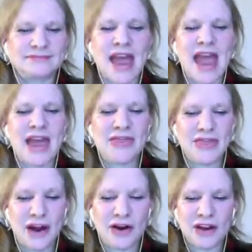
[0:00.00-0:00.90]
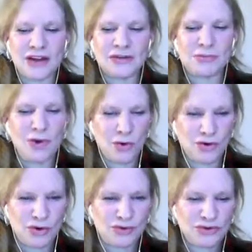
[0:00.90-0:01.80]
And there is
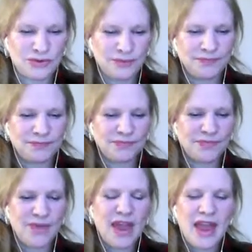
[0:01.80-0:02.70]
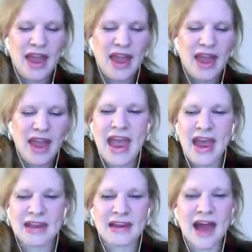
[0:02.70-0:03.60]
produce.
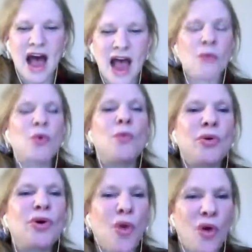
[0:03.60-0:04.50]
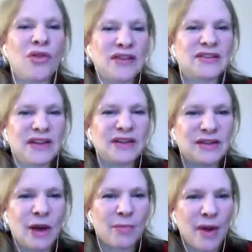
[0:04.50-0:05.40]
And I will put all these things
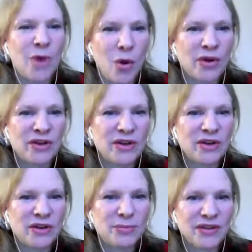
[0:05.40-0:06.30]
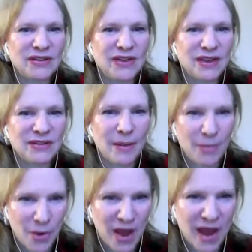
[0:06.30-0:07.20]
up. I'm going to put all these things up,
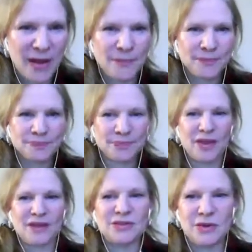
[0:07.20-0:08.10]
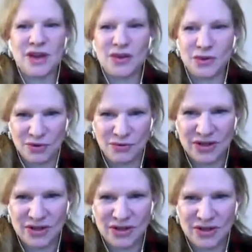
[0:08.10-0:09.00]
okay, so that you can
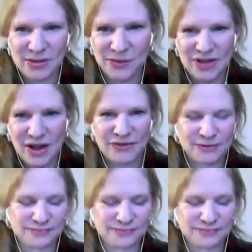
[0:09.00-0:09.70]
read them for yourself.